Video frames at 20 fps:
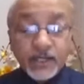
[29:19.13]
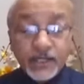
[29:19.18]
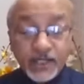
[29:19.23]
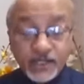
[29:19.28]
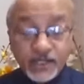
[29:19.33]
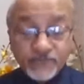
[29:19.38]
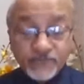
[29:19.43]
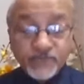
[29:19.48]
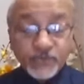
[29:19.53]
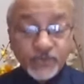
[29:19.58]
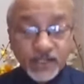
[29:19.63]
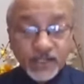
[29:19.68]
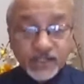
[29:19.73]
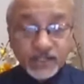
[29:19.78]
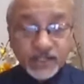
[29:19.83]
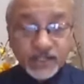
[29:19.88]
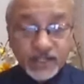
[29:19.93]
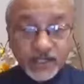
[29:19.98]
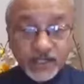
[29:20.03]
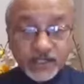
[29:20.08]
If you are
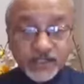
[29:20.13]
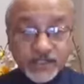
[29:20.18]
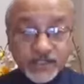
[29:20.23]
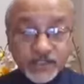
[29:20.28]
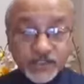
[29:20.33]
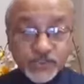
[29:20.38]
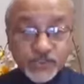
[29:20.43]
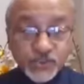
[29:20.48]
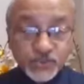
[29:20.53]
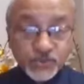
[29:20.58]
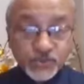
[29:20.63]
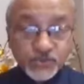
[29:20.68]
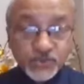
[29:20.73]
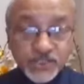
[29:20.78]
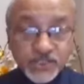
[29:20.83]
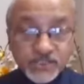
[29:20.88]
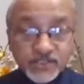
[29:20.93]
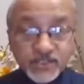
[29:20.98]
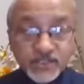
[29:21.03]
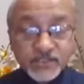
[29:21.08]
really interested to do
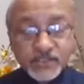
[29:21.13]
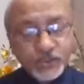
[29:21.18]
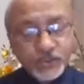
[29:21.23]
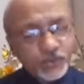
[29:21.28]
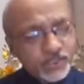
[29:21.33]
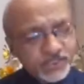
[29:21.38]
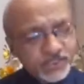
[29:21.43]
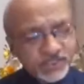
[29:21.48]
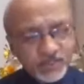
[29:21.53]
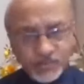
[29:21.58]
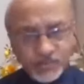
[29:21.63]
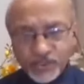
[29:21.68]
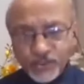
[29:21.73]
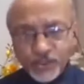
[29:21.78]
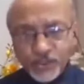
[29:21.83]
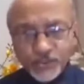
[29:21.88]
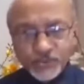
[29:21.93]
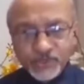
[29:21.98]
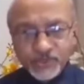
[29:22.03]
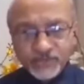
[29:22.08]
research, you can simply
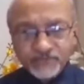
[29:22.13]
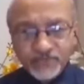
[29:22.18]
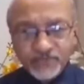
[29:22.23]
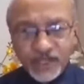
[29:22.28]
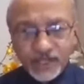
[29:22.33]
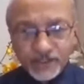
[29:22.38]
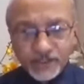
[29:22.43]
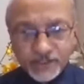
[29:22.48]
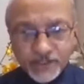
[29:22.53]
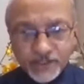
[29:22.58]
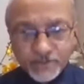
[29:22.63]
go to the field,